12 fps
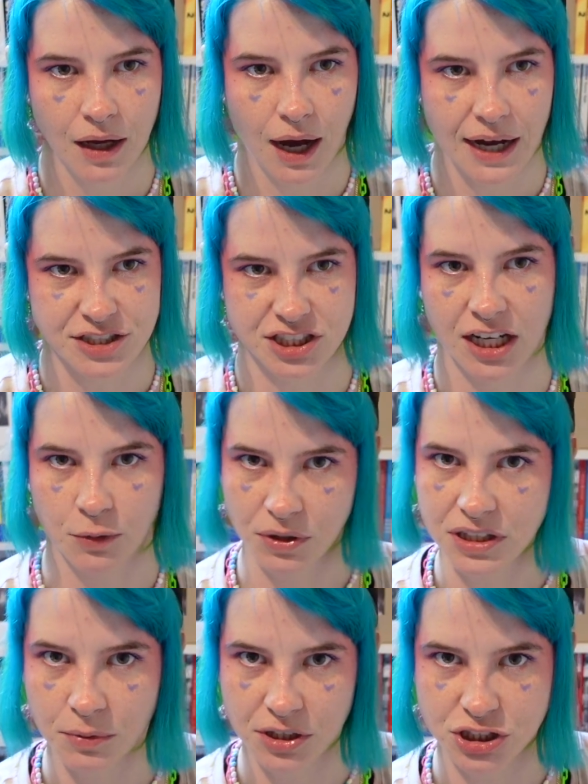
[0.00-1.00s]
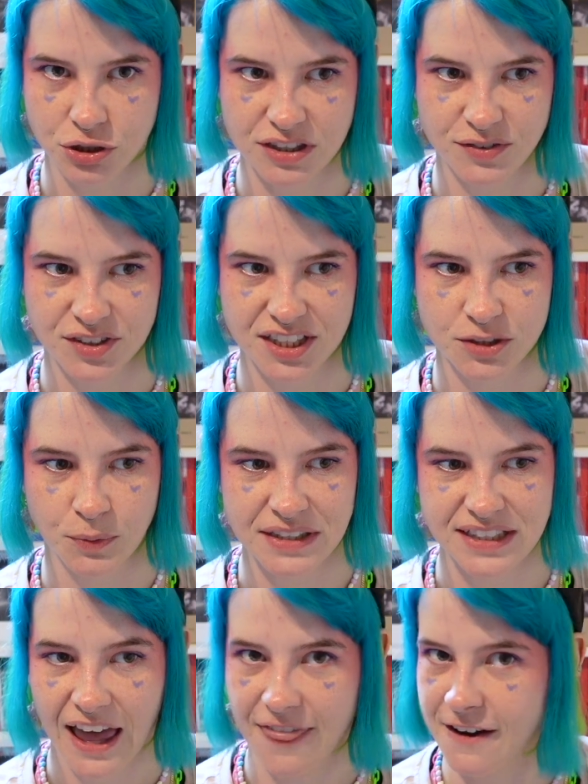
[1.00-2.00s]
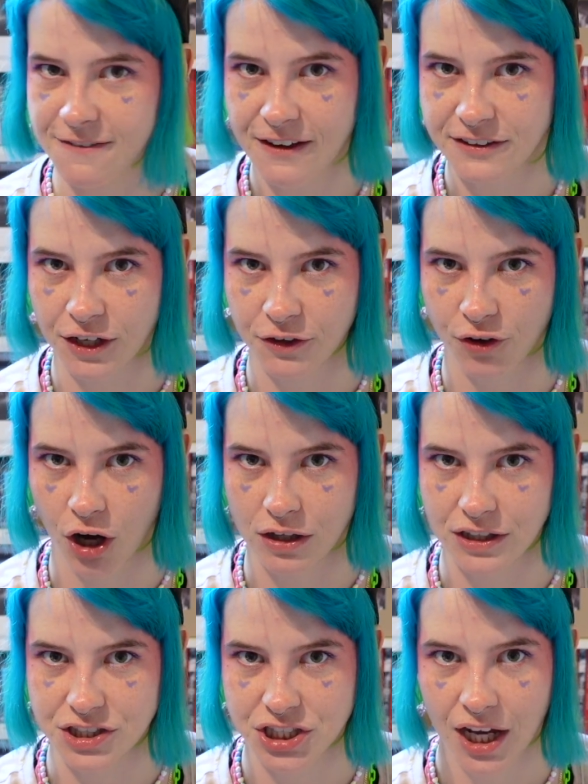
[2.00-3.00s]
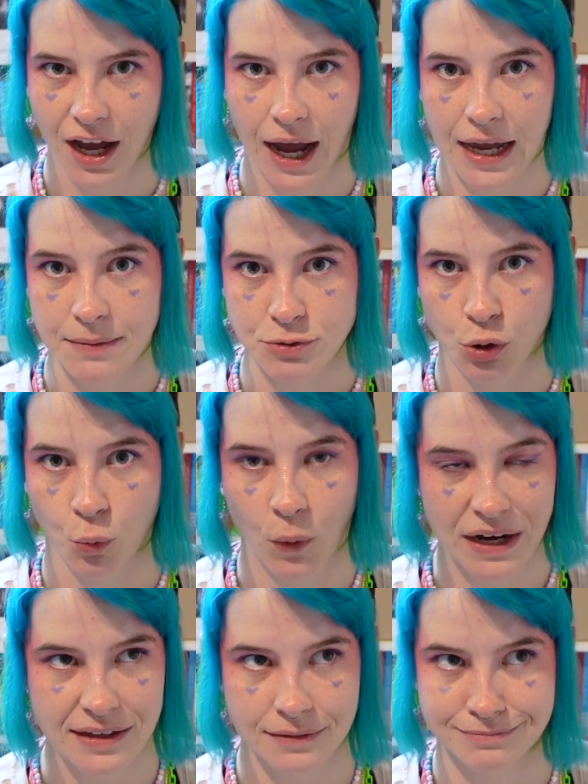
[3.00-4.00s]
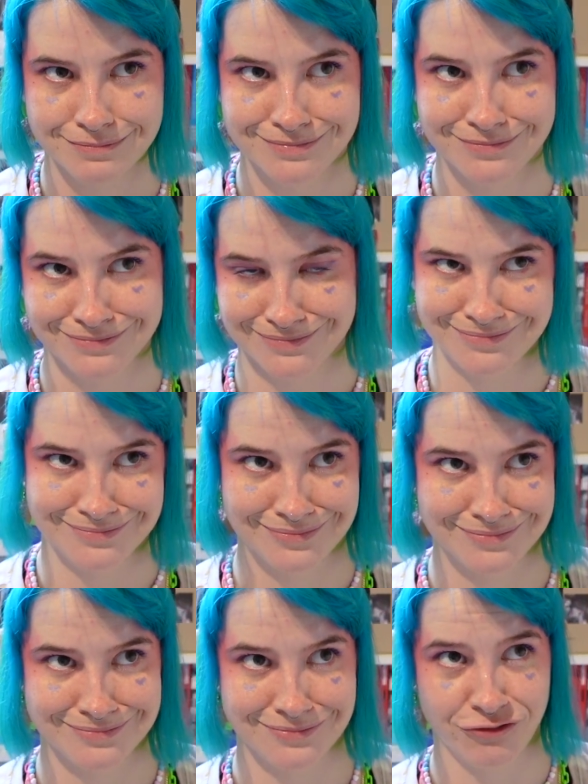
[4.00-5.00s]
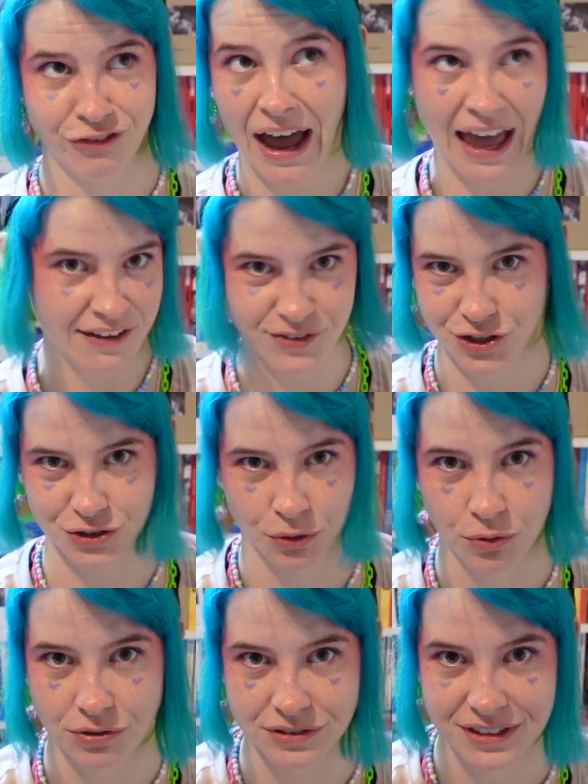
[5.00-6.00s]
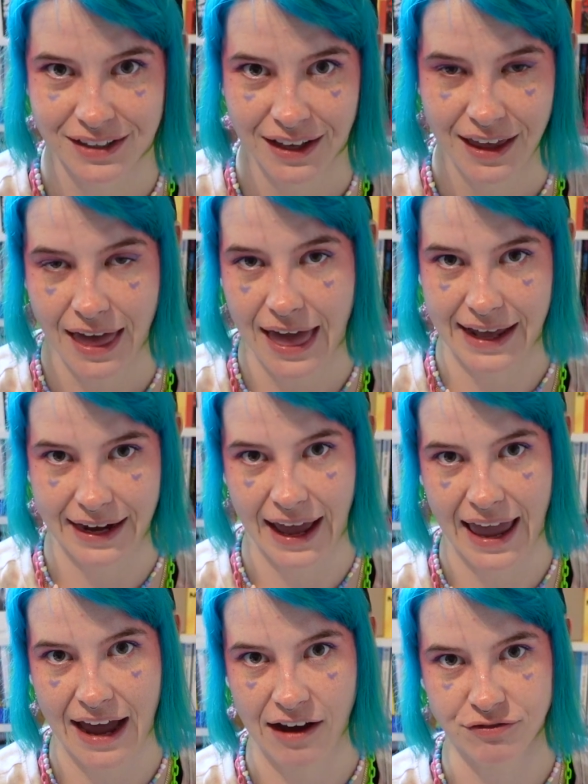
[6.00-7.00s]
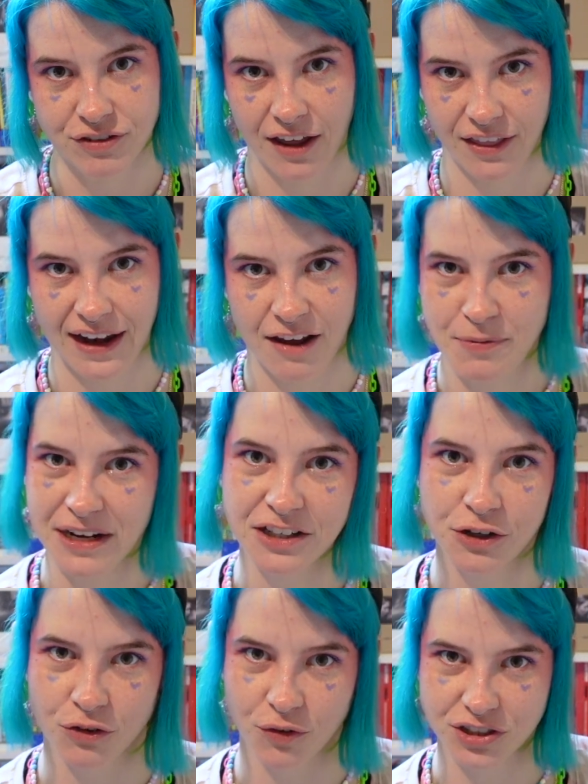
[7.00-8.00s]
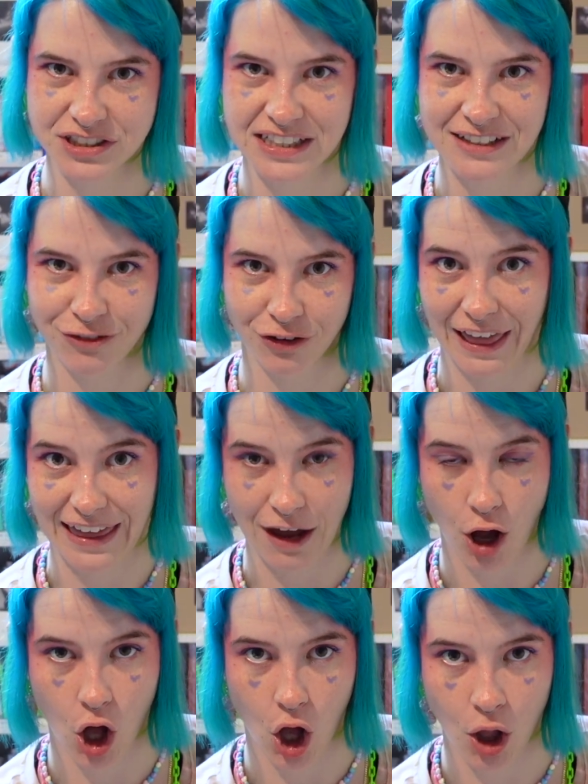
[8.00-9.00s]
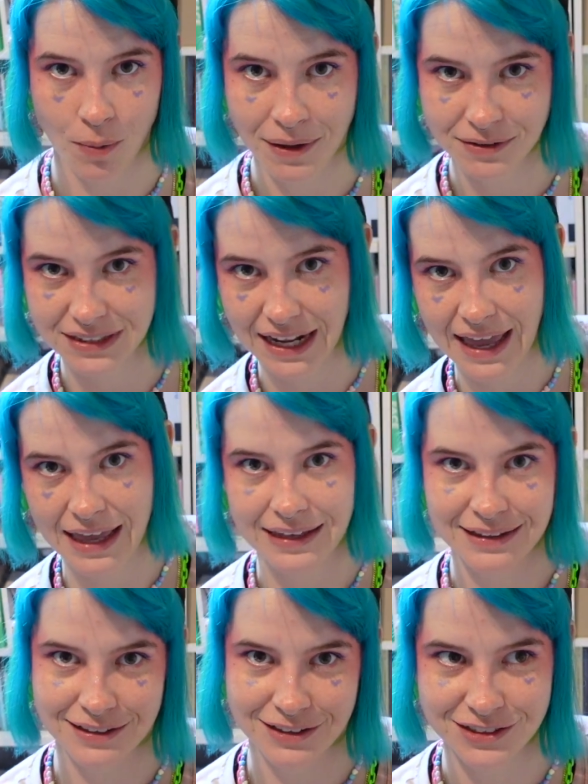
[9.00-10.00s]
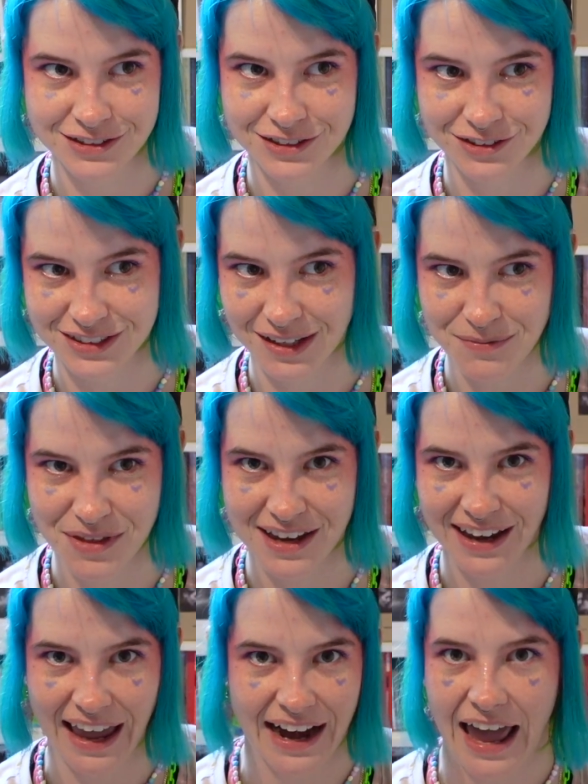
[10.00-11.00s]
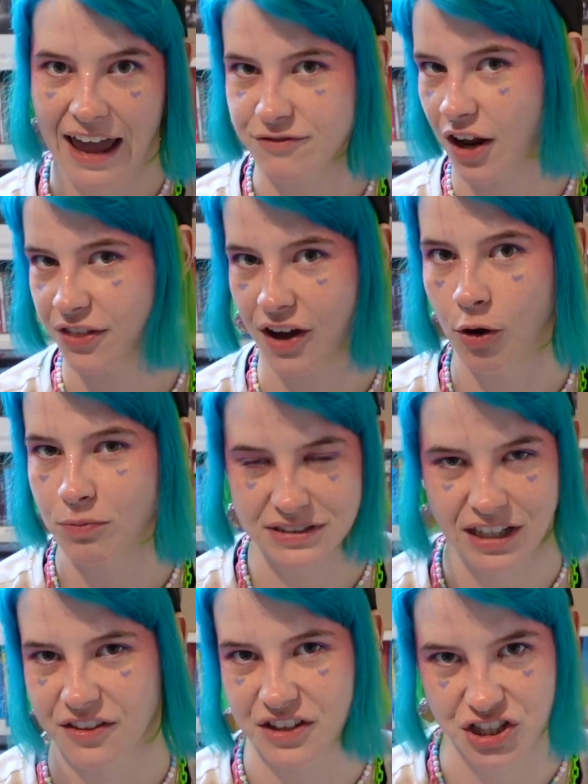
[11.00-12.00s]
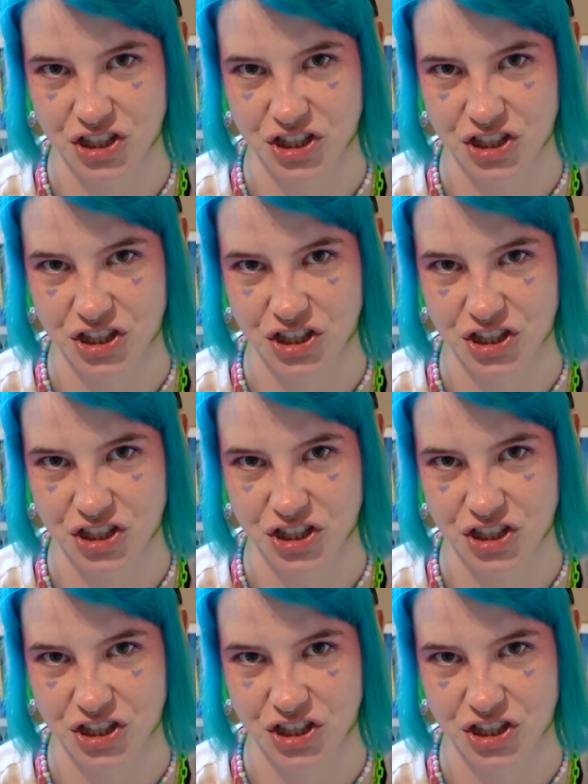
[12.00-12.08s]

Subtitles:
I just had a really, really stressful 6 weeks and then I failed out of college. I am 20, 5 years old and I have nothing, and I've been in university for like almost 8 years or something, and I have nothing, almost nothing